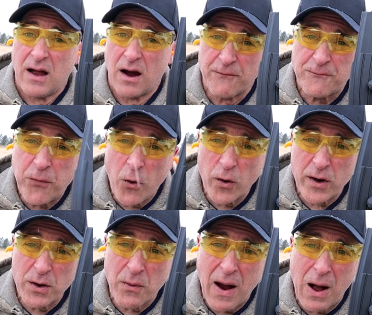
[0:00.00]
are
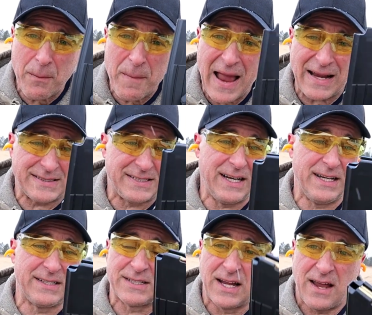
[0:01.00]
40 round
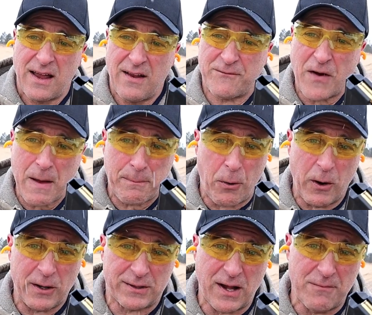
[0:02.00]
magazines and
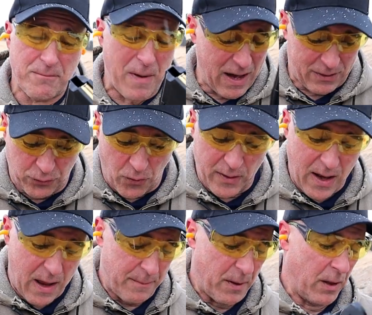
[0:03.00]
5.7 by
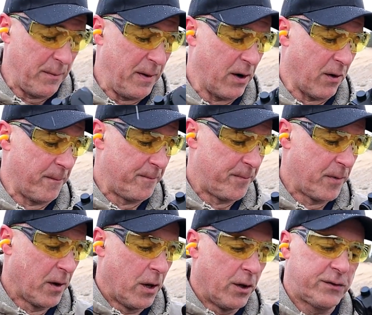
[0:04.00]
28 millimeter.
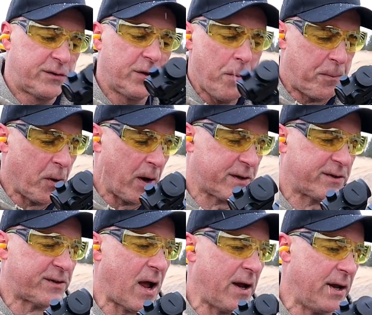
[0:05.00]
Super
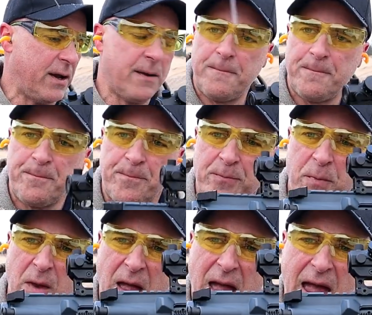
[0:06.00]
exciting
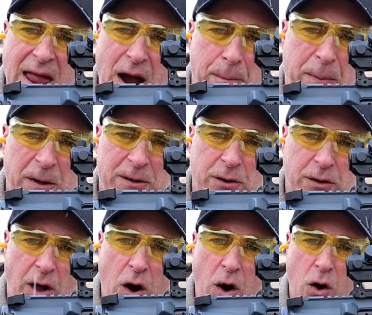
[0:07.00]
AR pistol
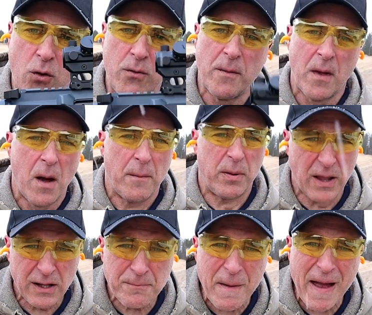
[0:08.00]
to own. But
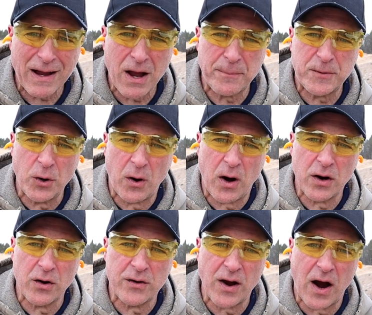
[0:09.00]
let's back up to
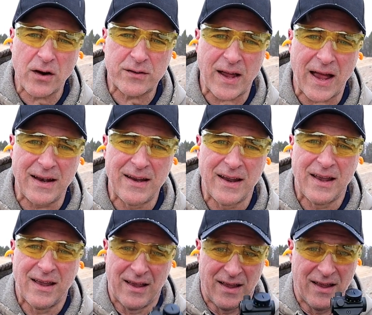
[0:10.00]
100 yards and
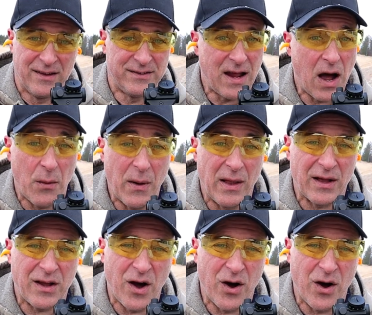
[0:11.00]
see how well it